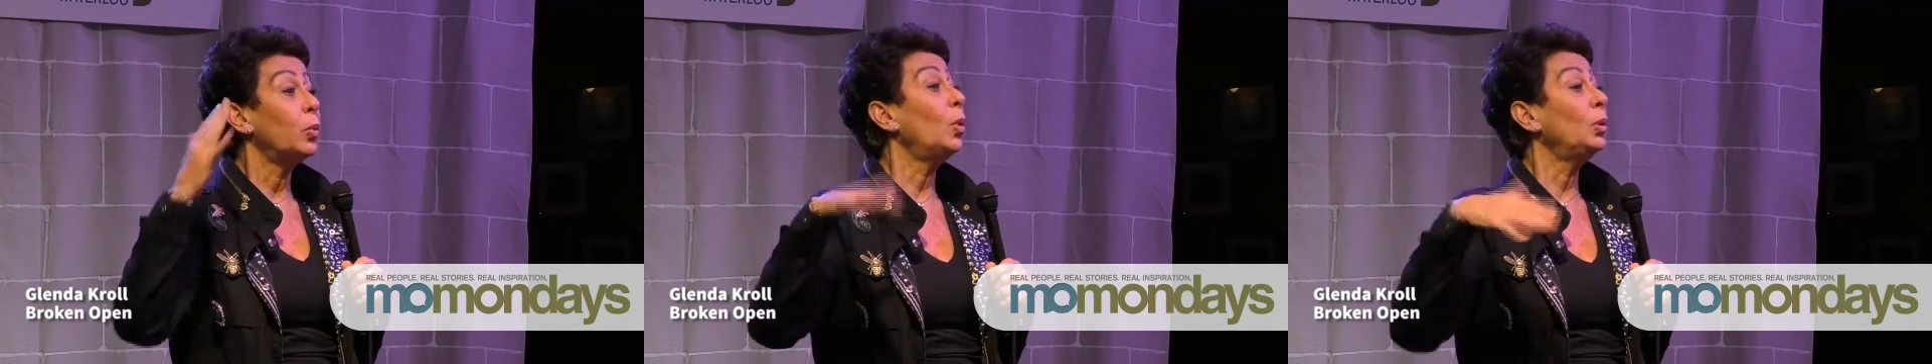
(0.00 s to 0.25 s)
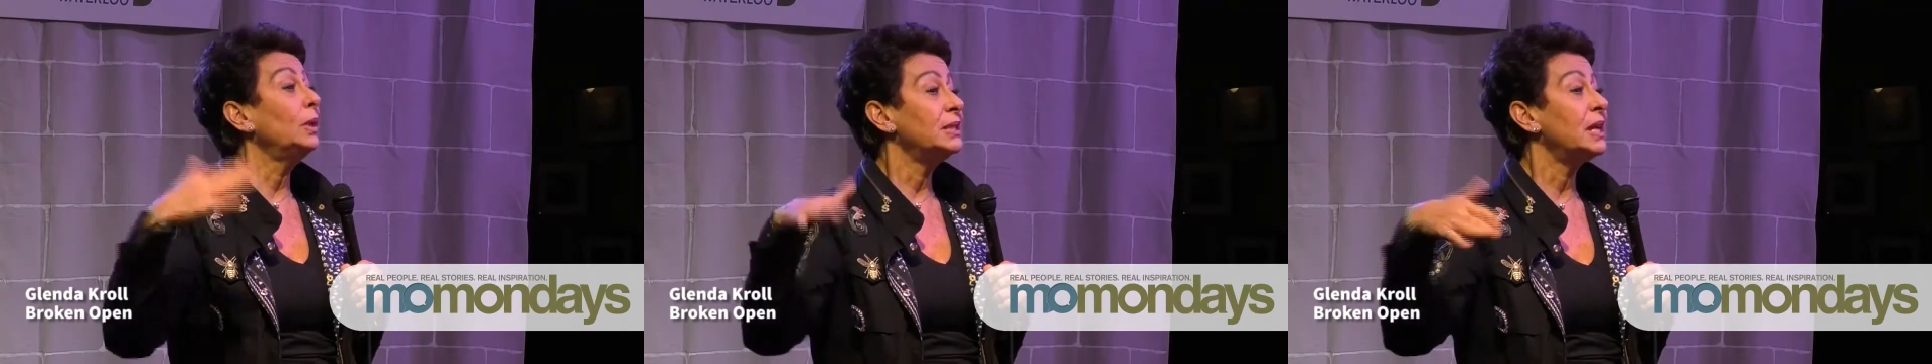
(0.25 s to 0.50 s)

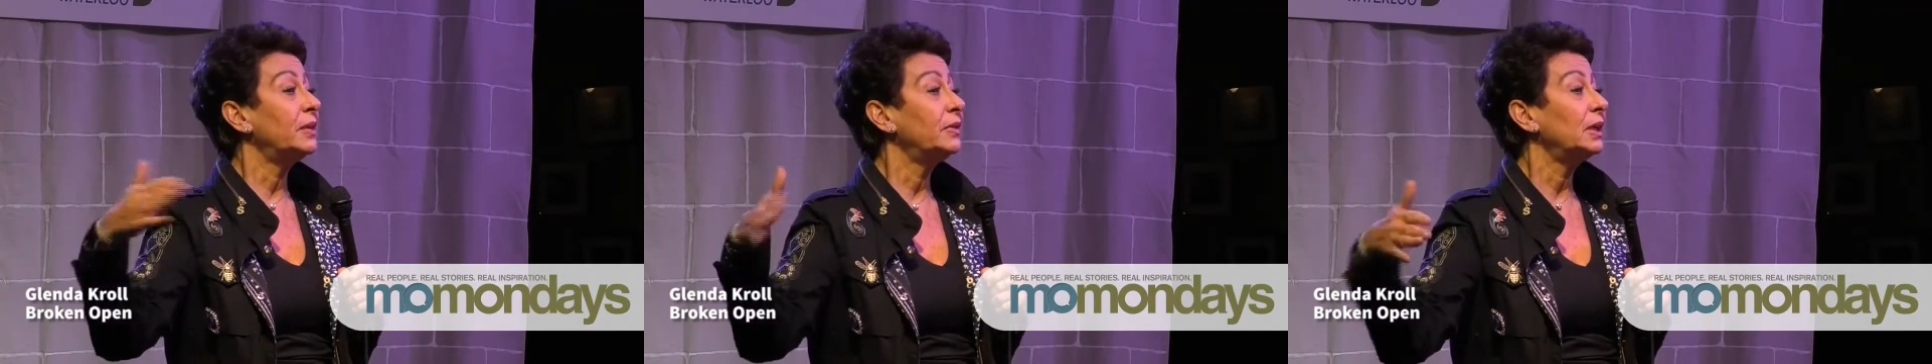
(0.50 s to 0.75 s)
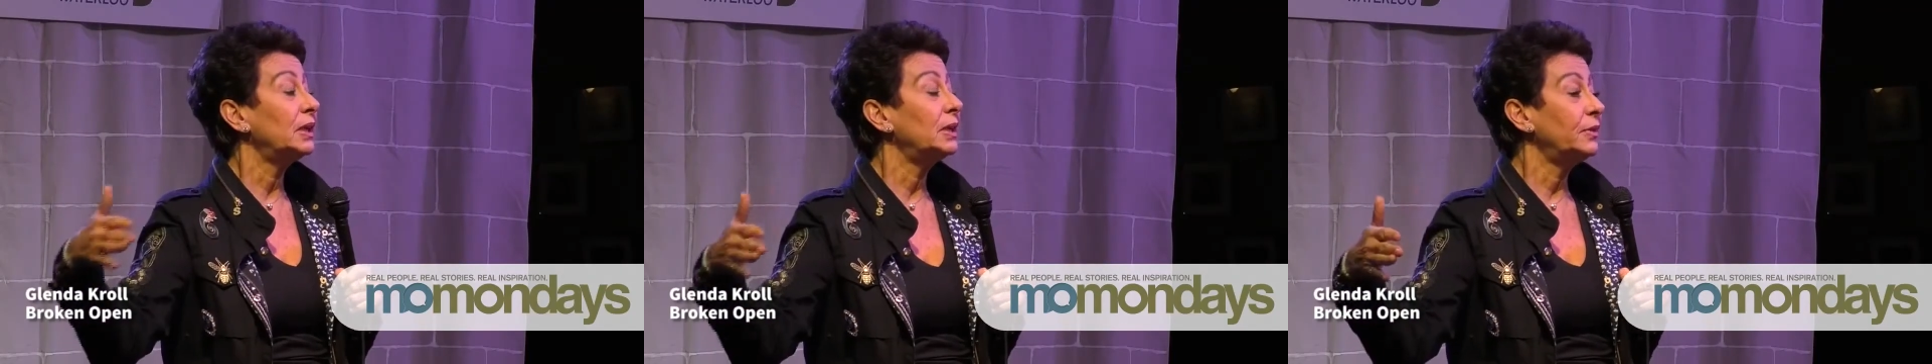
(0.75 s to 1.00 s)
rolling down the
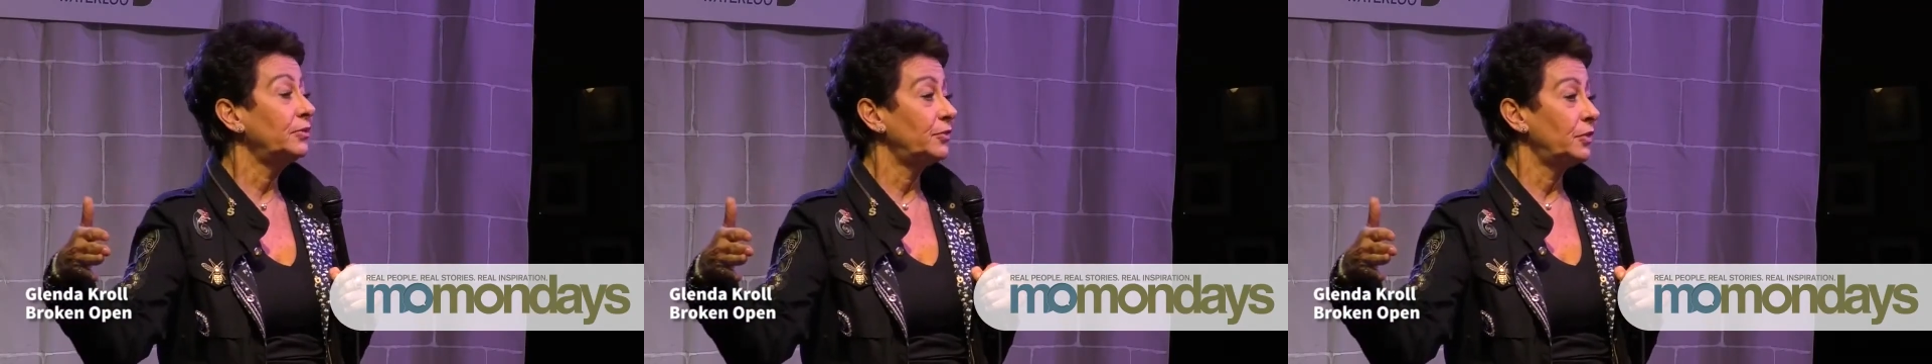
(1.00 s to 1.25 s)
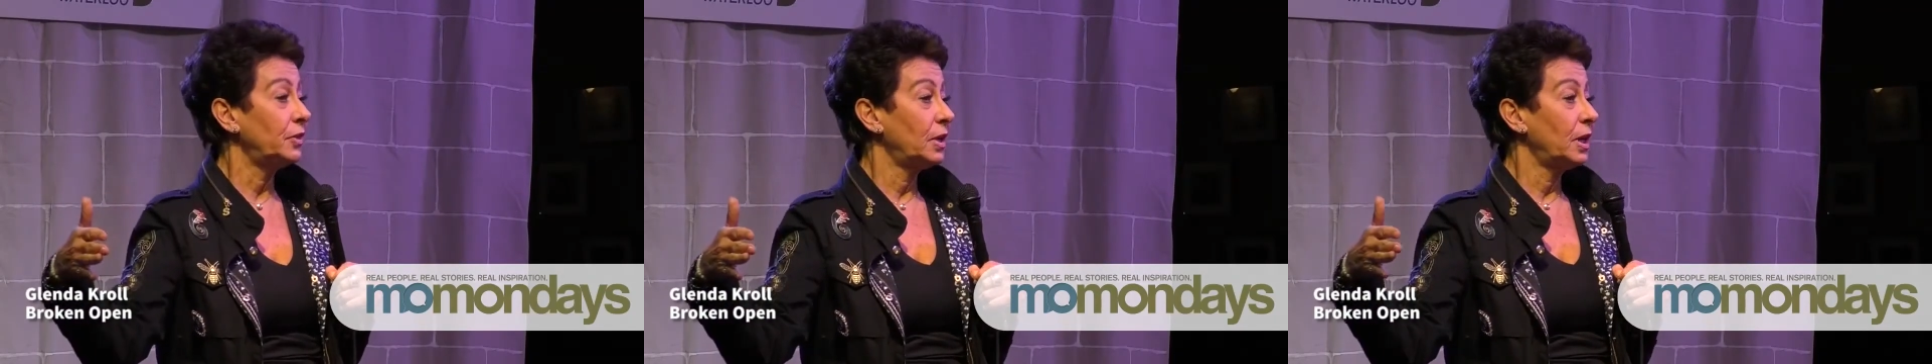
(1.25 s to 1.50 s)
cliff.
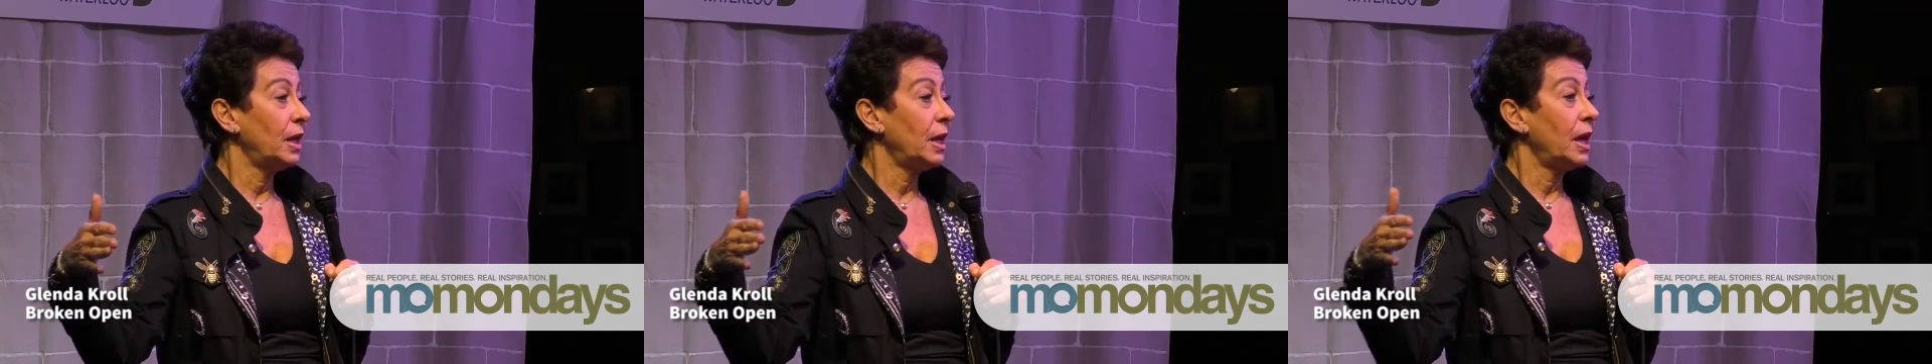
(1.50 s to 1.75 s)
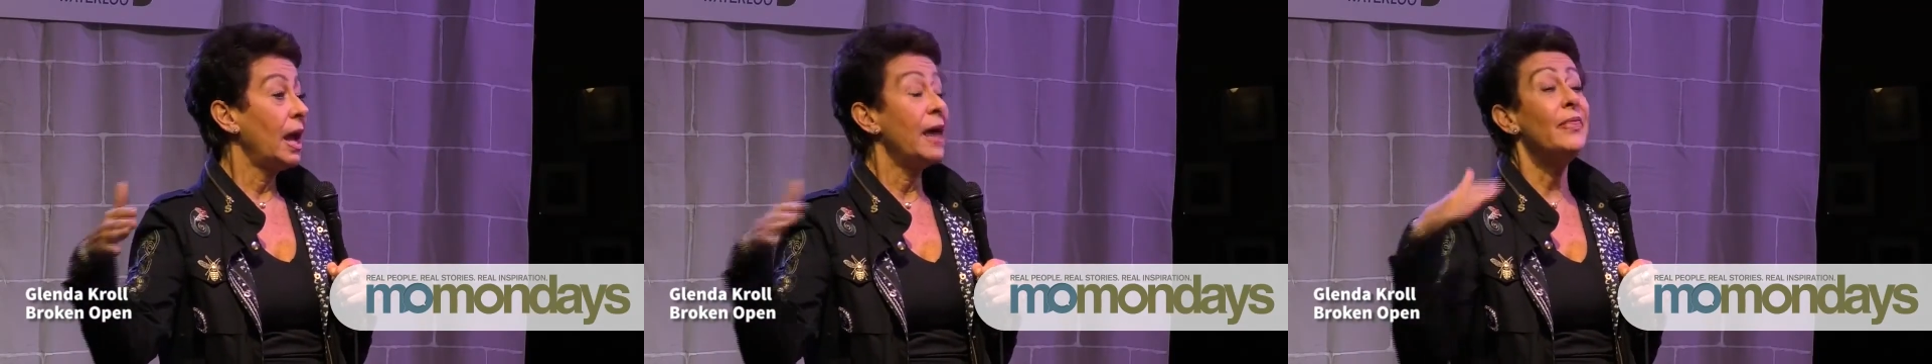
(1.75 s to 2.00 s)

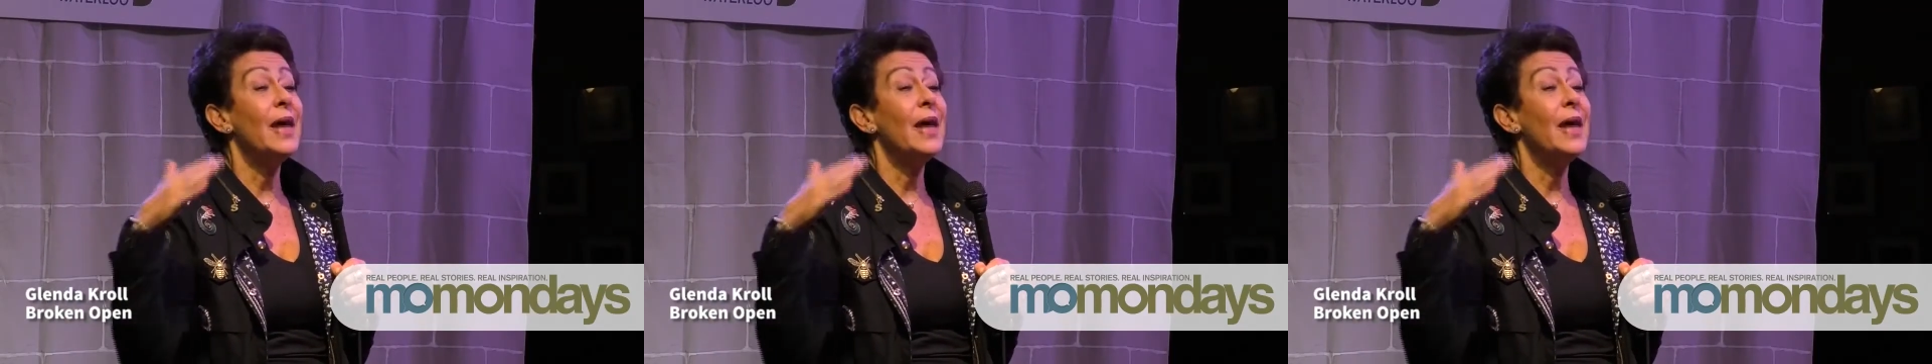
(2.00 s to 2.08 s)
And